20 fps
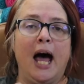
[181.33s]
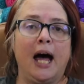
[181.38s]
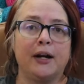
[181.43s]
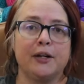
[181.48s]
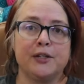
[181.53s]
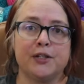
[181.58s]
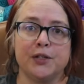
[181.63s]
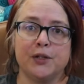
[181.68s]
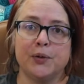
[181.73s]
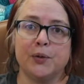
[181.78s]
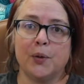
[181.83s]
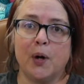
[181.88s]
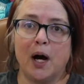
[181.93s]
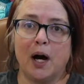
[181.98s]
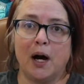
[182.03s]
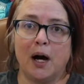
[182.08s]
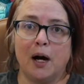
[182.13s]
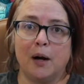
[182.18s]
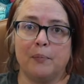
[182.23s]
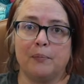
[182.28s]
how to do
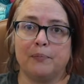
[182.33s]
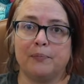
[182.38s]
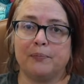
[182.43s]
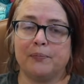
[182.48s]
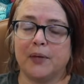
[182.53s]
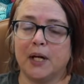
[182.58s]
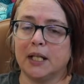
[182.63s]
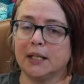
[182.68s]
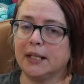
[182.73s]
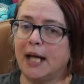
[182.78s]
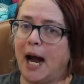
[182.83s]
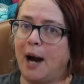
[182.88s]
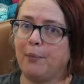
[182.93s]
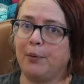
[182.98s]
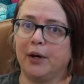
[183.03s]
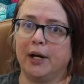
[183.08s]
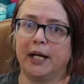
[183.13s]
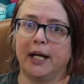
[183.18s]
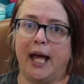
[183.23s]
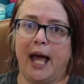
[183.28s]

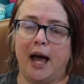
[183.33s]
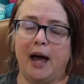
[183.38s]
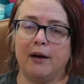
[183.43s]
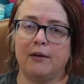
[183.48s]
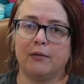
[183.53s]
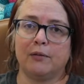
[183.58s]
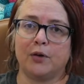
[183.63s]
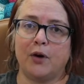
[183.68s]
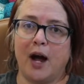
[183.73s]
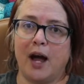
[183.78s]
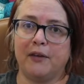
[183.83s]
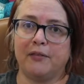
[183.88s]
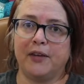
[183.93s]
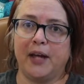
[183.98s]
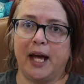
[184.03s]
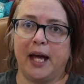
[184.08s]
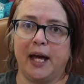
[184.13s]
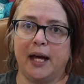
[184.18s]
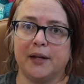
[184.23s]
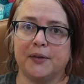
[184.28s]
elaborate
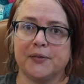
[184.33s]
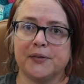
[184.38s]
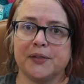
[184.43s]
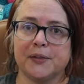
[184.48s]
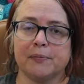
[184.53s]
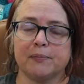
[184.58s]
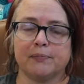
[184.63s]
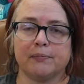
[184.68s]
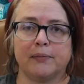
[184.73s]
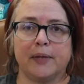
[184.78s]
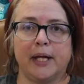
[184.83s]
Graphghans,